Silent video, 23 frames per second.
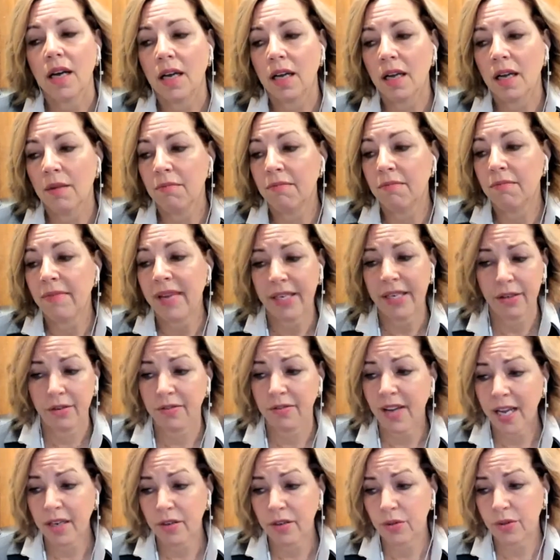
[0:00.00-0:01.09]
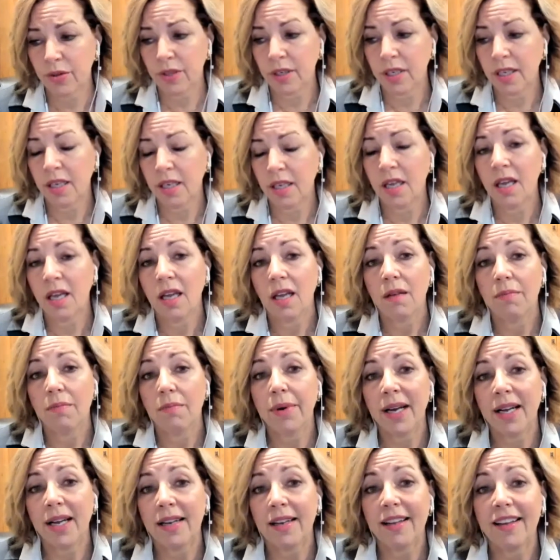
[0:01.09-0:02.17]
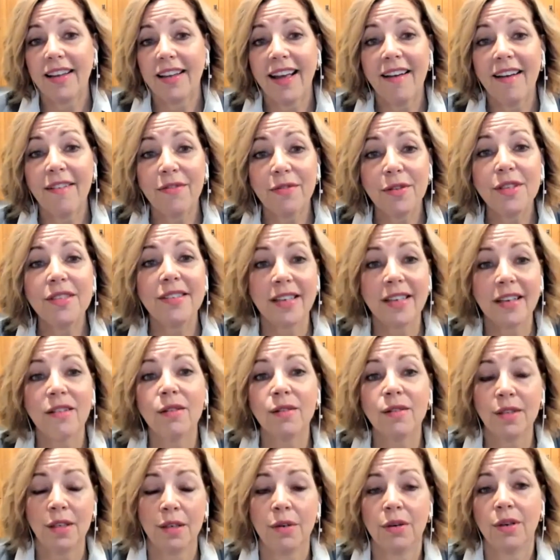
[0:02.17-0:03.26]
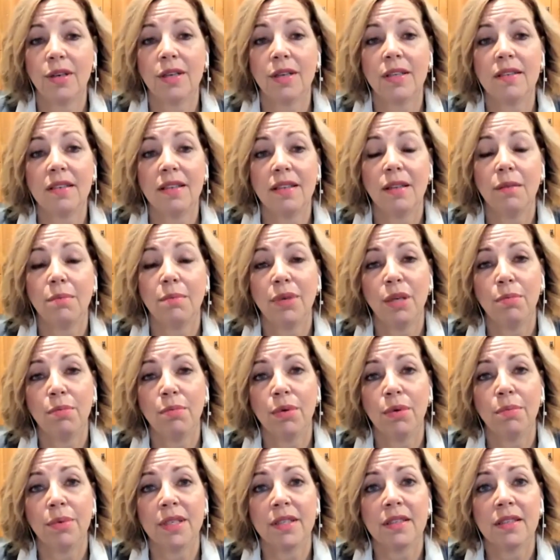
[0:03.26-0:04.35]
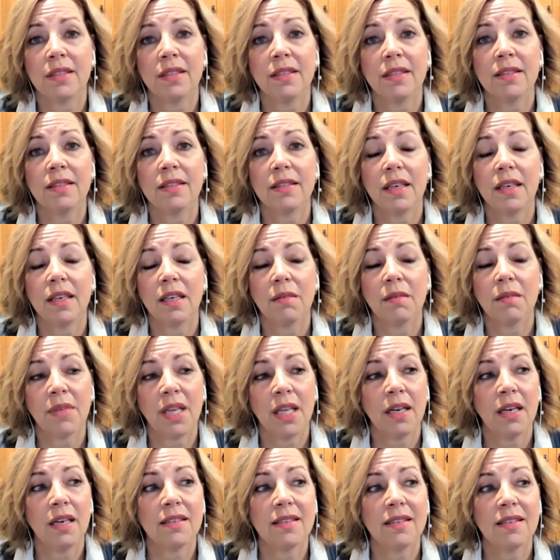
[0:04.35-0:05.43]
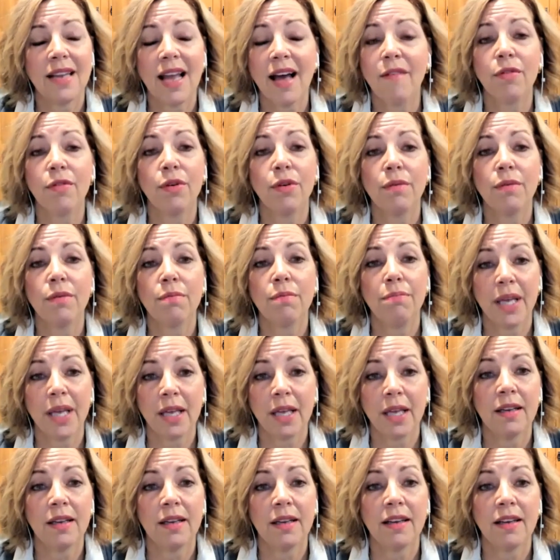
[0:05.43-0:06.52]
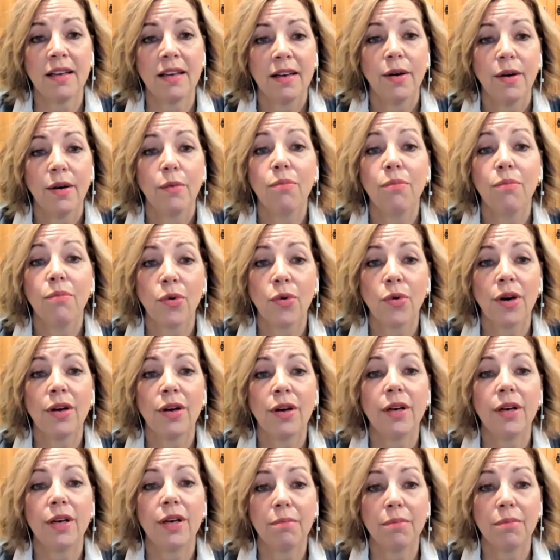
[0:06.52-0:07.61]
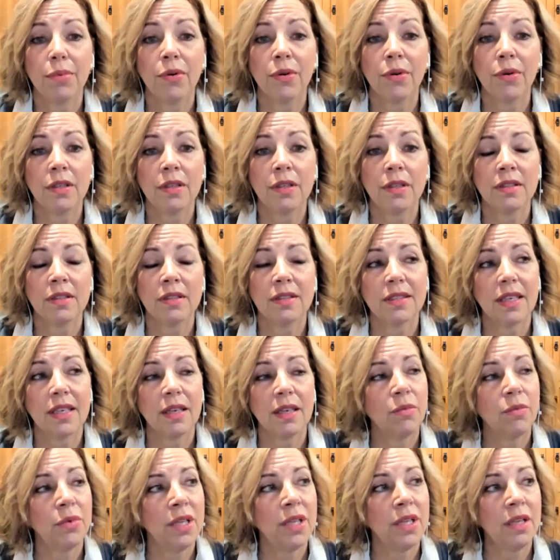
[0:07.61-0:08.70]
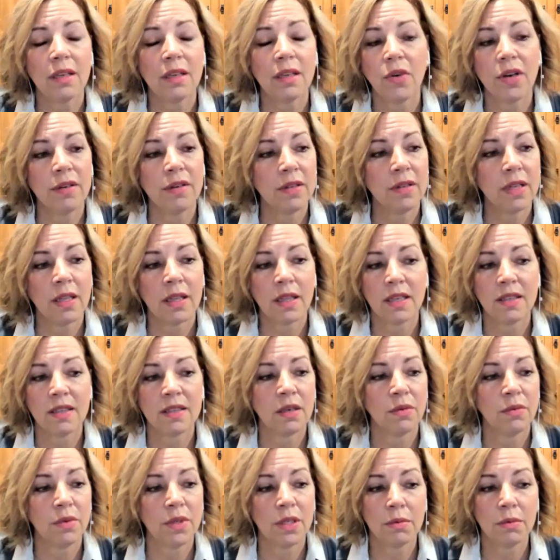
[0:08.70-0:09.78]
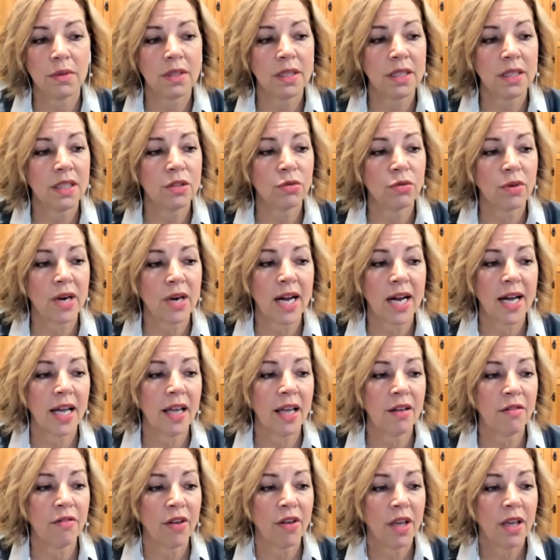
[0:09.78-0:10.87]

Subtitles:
manufacturing, but every single leader is in the people business. And it's never been more important. And one of the things that we really drive